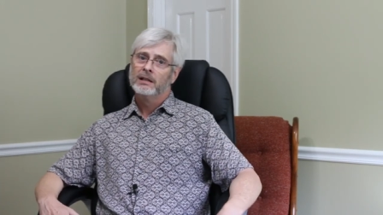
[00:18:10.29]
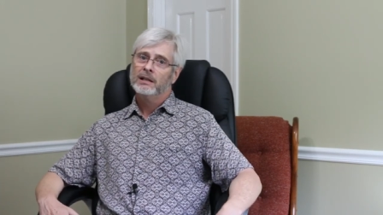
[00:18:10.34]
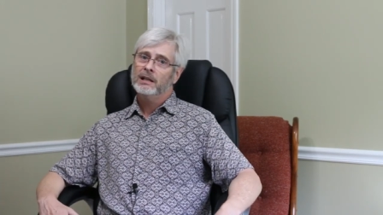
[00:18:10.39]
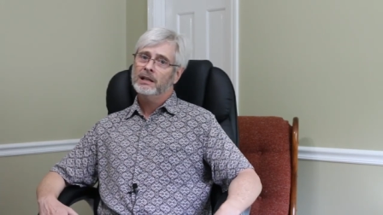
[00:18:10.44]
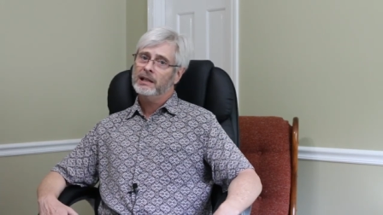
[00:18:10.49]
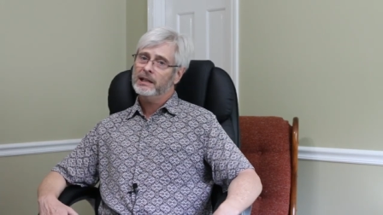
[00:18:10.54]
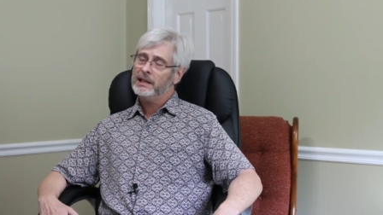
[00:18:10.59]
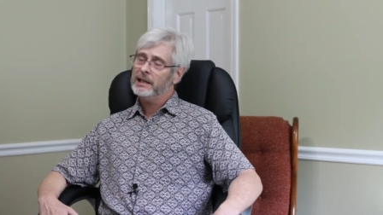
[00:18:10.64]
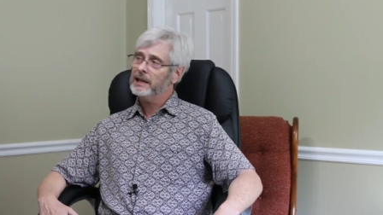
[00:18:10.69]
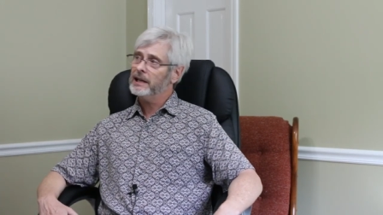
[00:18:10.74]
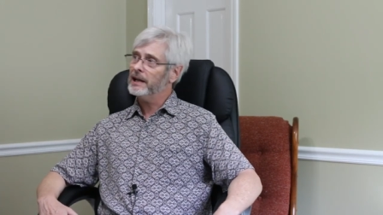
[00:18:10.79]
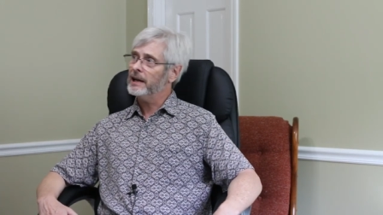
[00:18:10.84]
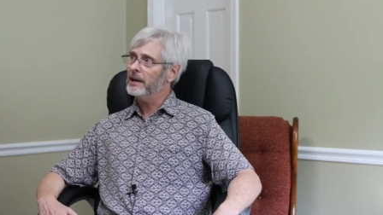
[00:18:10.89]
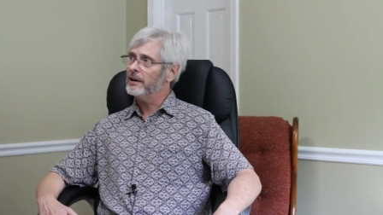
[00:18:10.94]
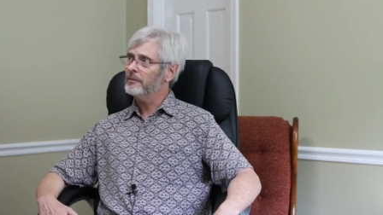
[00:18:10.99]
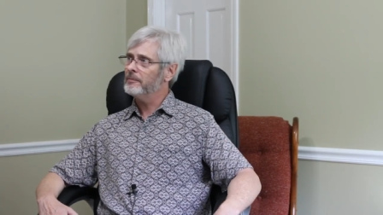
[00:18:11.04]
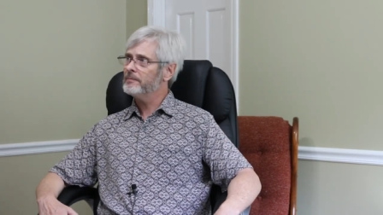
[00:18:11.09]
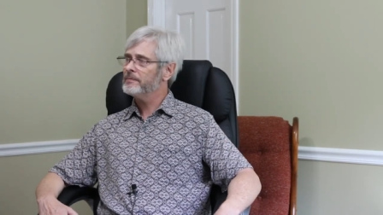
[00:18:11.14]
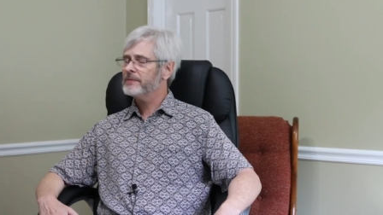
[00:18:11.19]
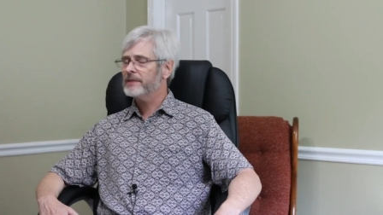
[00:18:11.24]

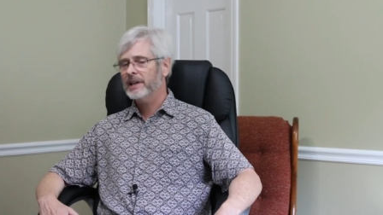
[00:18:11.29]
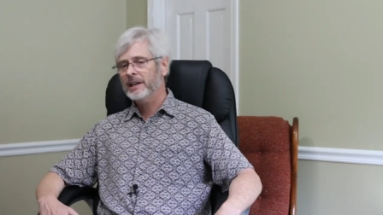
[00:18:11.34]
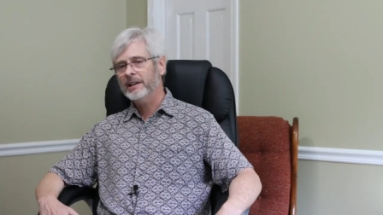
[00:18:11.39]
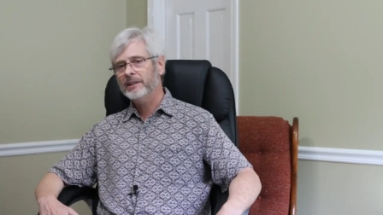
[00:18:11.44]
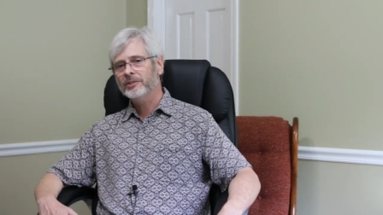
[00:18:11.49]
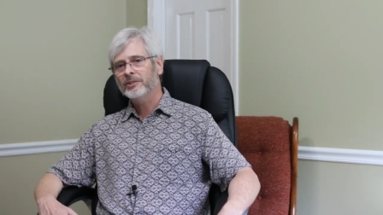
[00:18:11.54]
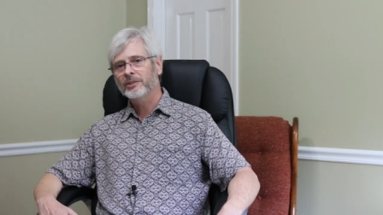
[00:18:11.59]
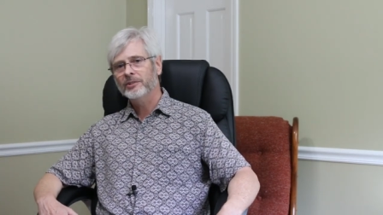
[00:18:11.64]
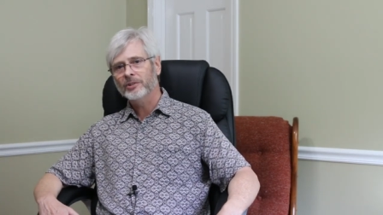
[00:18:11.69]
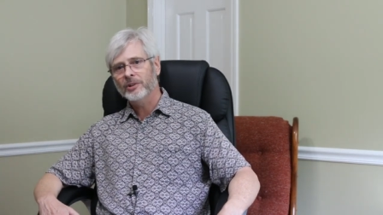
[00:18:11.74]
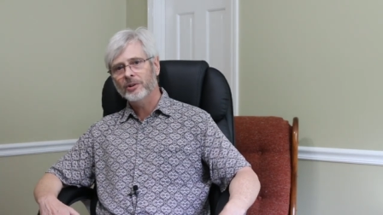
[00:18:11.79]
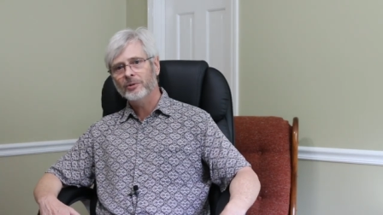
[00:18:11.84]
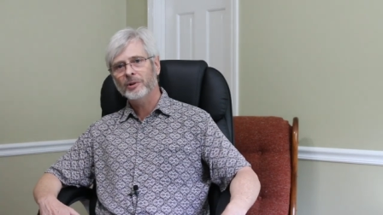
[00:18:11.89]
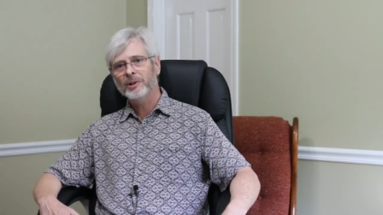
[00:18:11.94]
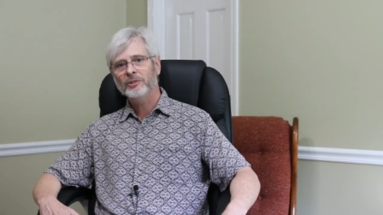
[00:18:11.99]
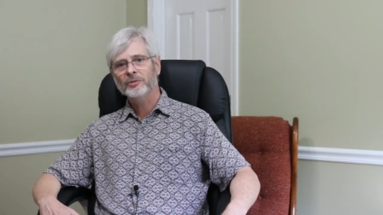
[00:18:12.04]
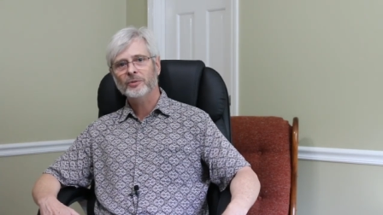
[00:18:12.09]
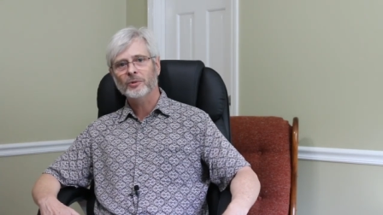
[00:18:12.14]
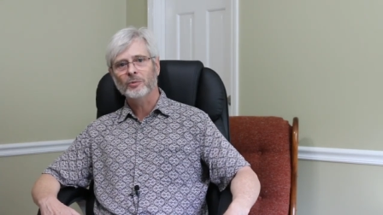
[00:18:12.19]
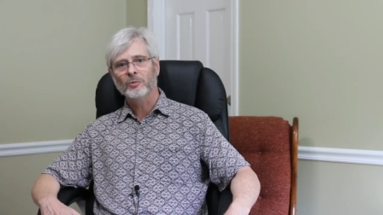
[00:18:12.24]
Anyhow, thanks as
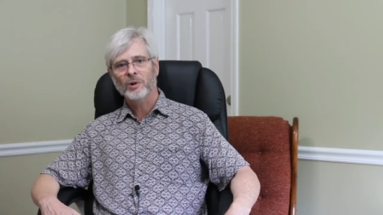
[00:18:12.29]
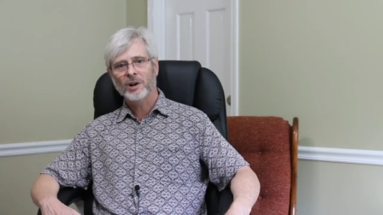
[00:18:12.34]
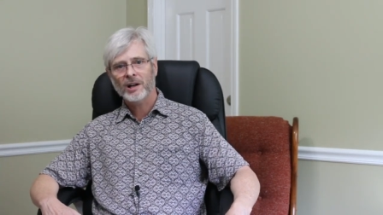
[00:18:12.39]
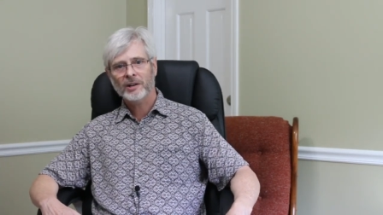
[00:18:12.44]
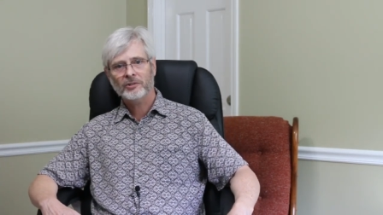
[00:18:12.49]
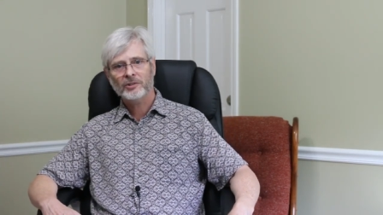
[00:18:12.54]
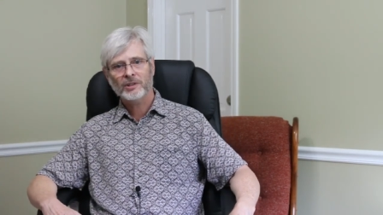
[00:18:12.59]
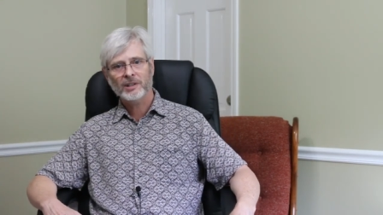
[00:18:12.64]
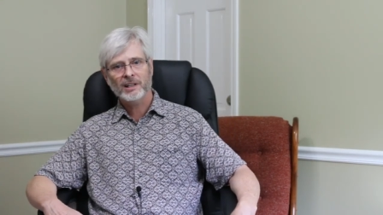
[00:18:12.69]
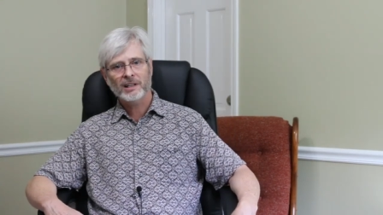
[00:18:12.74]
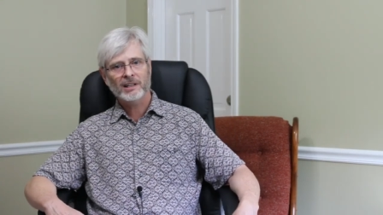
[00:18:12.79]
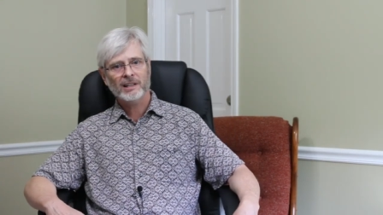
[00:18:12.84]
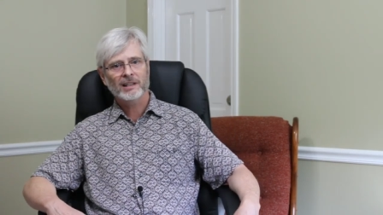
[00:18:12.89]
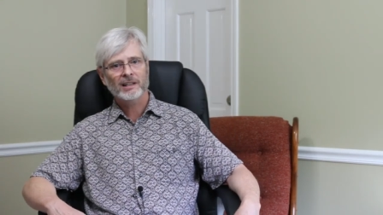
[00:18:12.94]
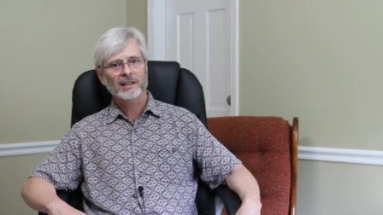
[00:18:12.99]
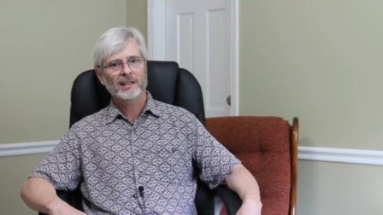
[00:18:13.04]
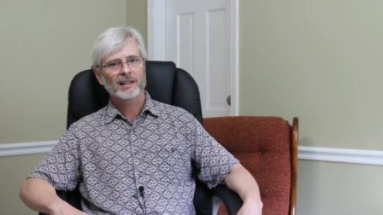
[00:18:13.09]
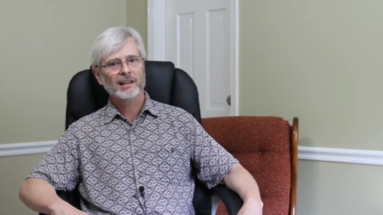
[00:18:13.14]
always for watching,